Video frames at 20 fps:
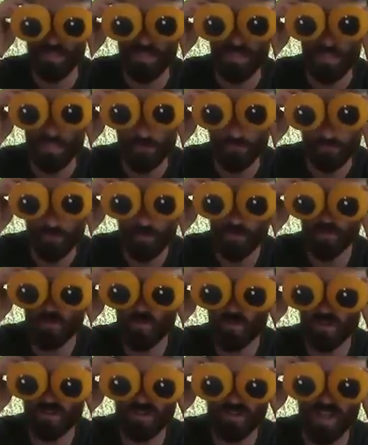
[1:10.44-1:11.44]
If you
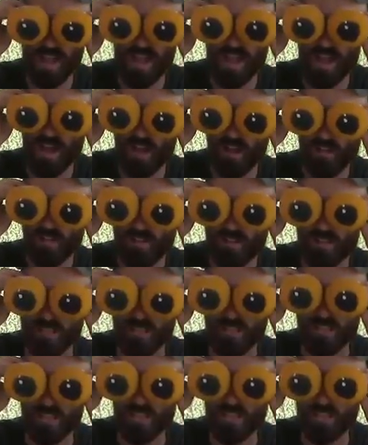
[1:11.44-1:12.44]
were an owl,
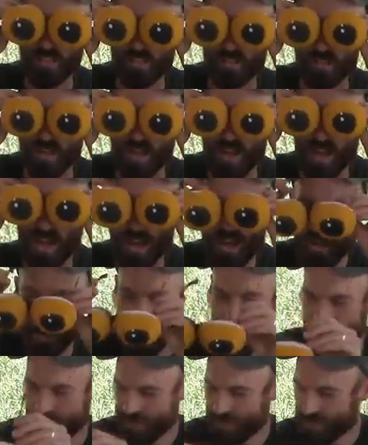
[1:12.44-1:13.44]
your
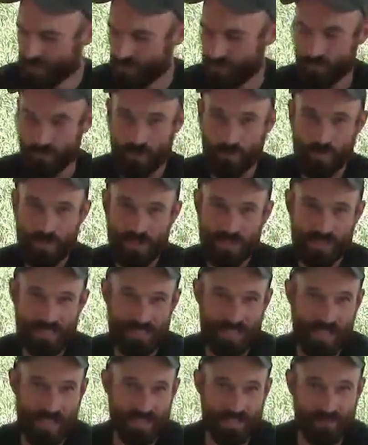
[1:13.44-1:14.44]
eyes would be the
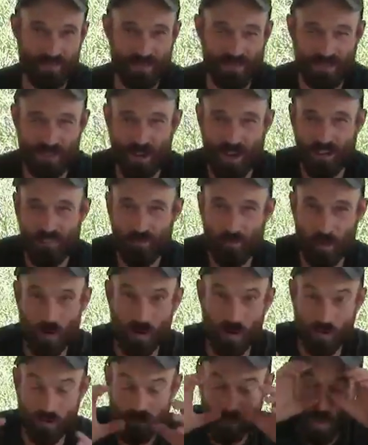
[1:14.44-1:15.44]
size of
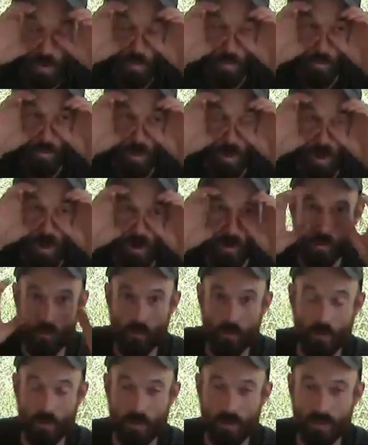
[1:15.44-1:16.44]
softballs. Whoa!
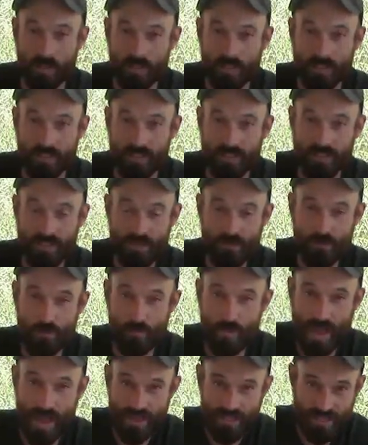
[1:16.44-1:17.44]
Can you
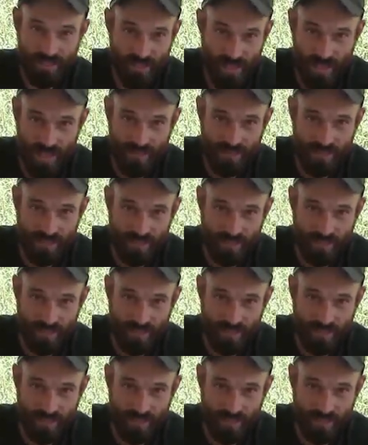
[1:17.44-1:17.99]
imagine that?